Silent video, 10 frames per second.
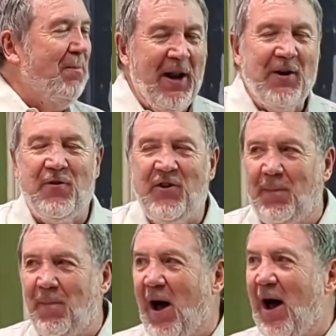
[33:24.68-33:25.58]
military
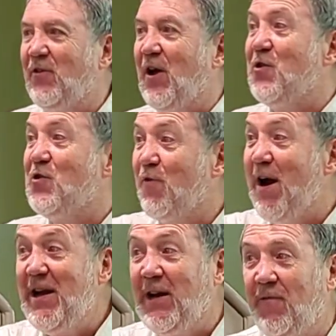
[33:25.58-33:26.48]
supplies, and
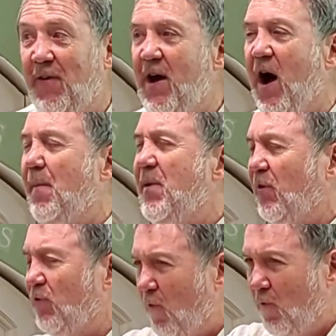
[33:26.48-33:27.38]
training for the army?
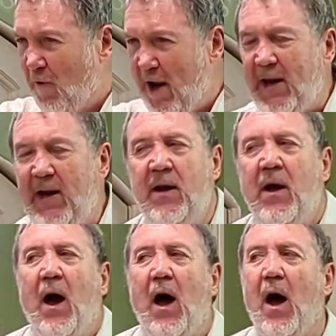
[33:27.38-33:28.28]
There's already
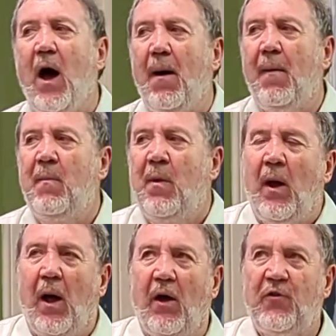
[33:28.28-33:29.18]
um,
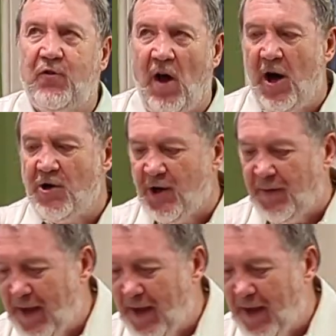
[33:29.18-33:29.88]
a sergeant